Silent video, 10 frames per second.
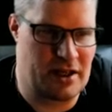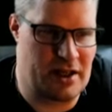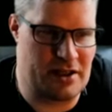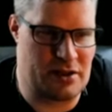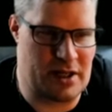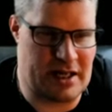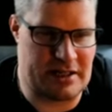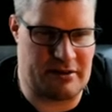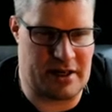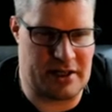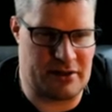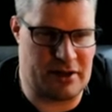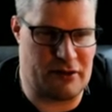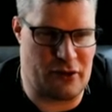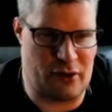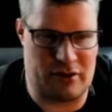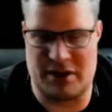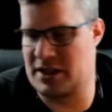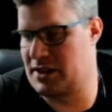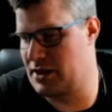into that directory for
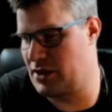this